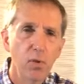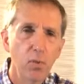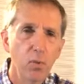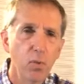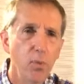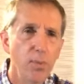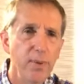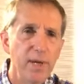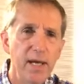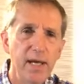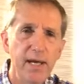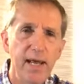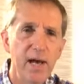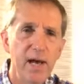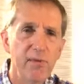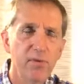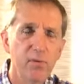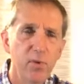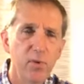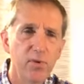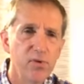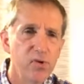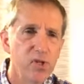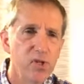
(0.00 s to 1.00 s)
we'll be in
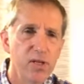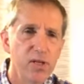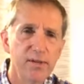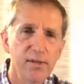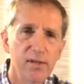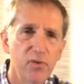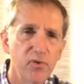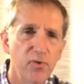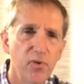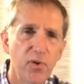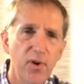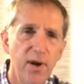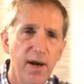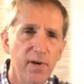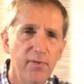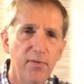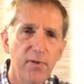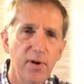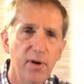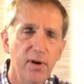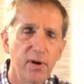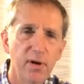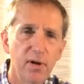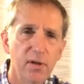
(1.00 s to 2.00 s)
heaven with Jesus
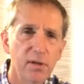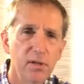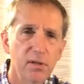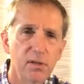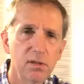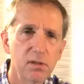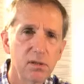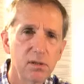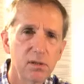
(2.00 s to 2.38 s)
forever.